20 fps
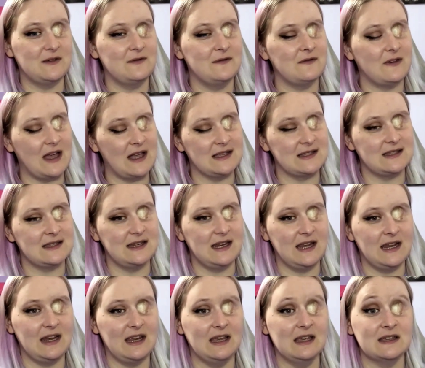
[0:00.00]

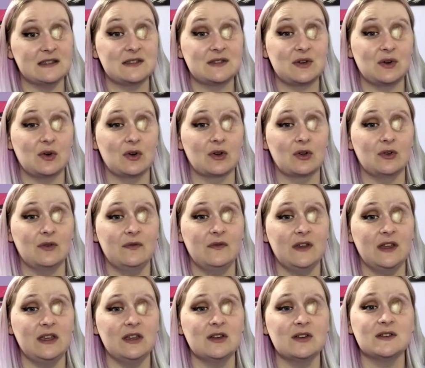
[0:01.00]
fascinating historical
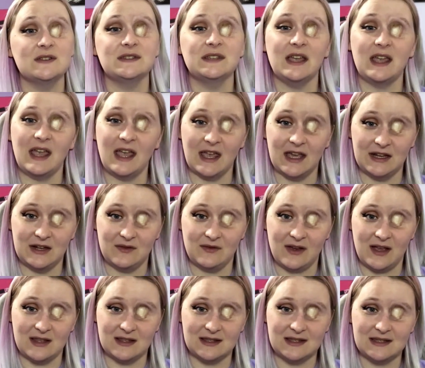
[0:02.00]
figures and
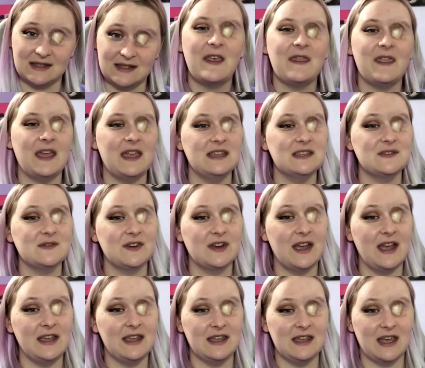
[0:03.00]
events. Thanks for
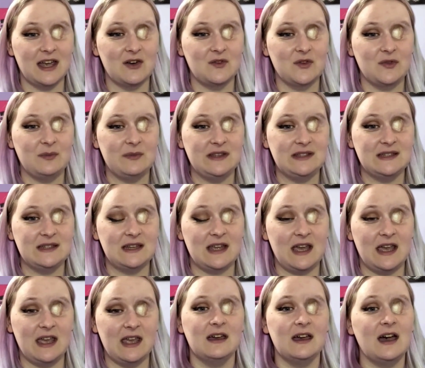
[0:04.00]
hanging out with me
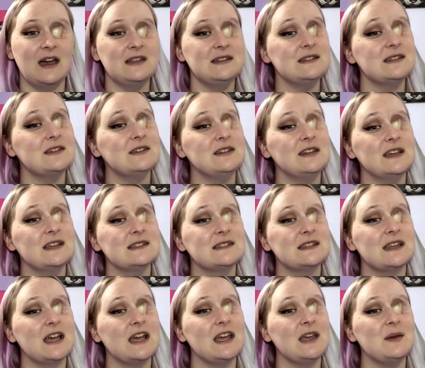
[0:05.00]
today. Until
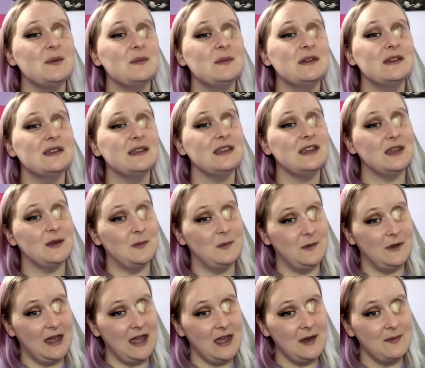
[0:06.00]
next time,
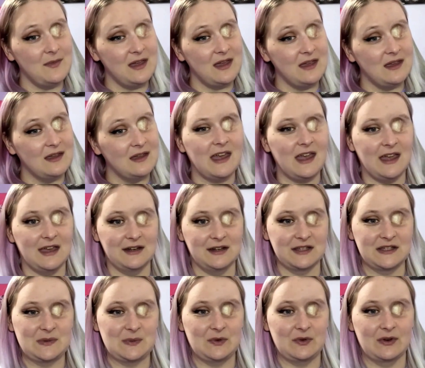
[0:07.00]
keep gaming and
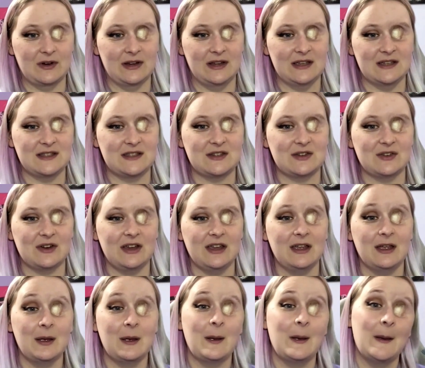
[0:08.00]
exploring
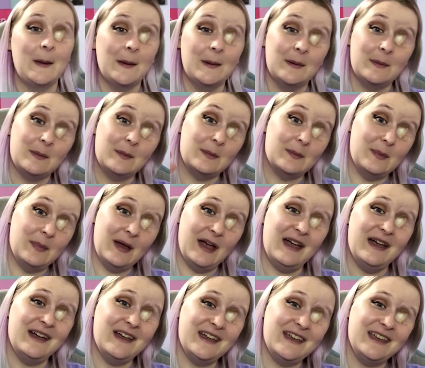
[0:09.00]
history.
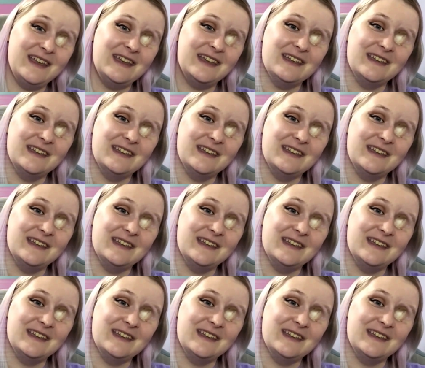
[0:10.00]
Bye!